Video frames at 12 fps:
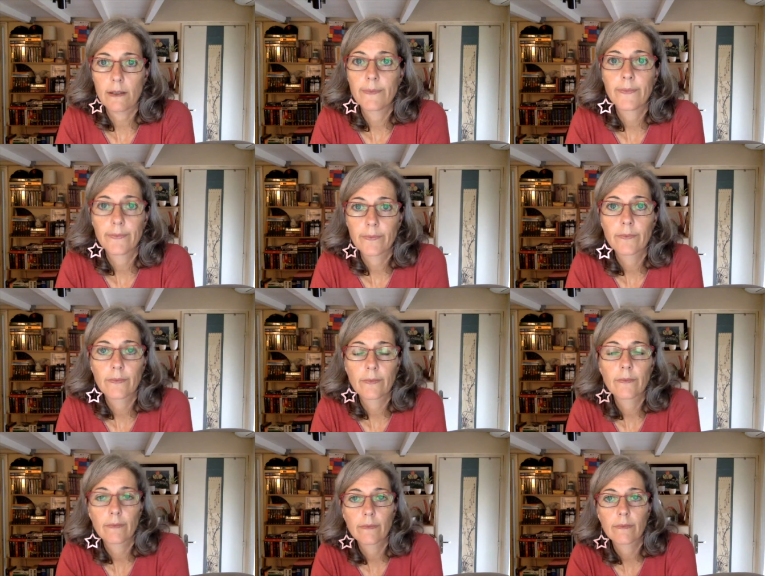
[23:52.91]
in the
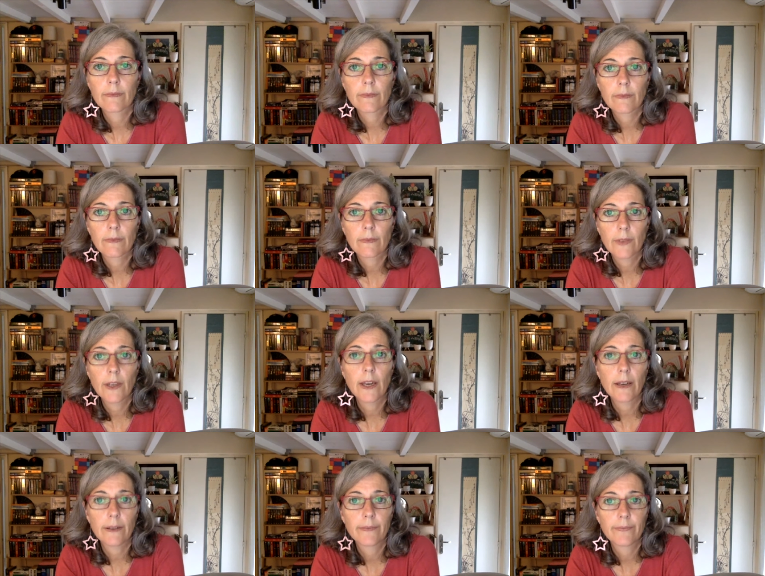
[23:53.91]
W3C. Yeah.